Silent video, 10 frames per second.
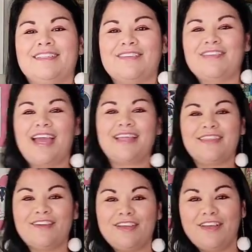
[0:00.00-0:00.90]
So yeah,
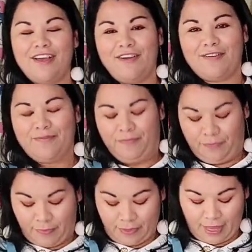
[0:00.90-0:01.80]
there you go.
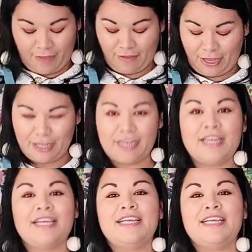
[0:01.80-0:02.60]
If I could